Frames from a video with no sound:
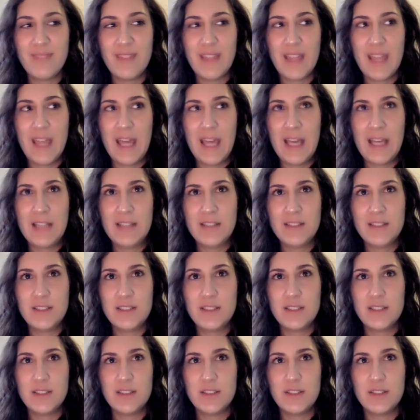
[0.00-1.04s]
and
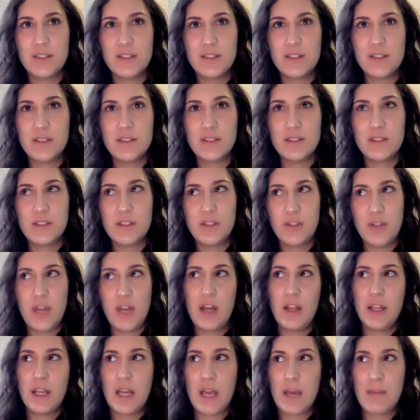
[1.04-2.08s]
so
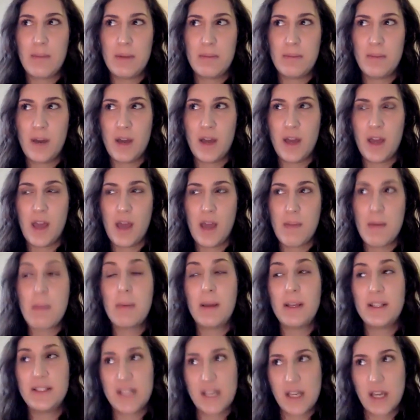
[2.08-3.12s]
yeah, like I'm in
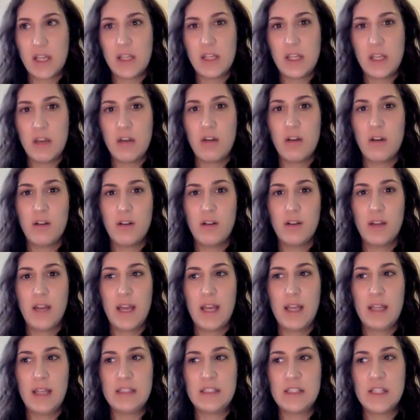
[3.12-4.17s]
my second year,
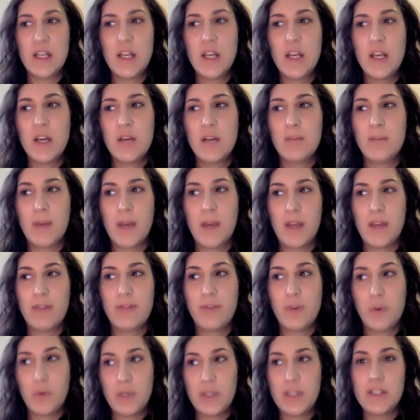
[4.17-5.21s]
and my
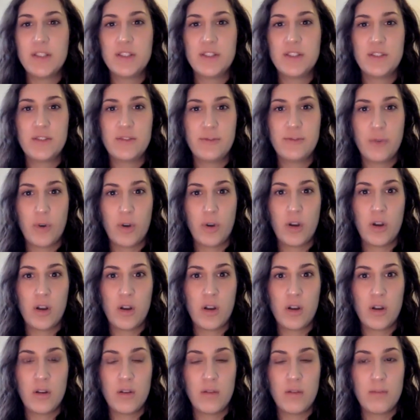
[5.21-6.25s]
focus
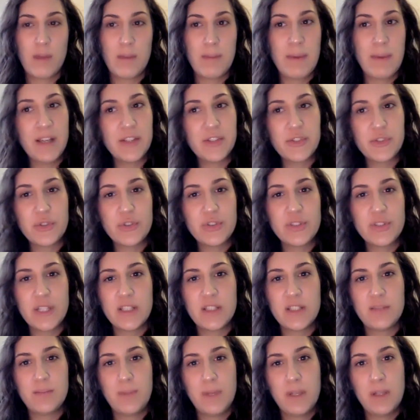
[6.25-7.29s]
for my master's
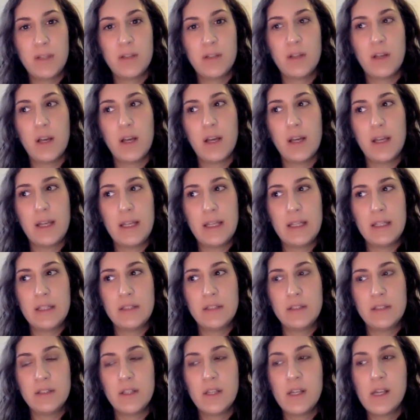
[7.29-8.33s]
has been
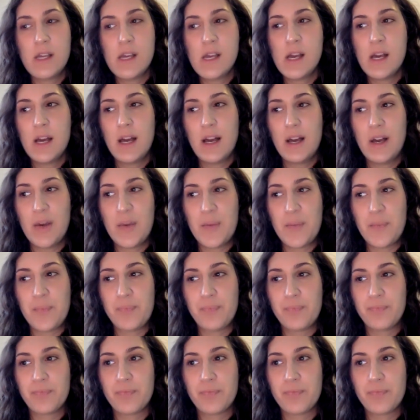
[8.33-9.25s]
um,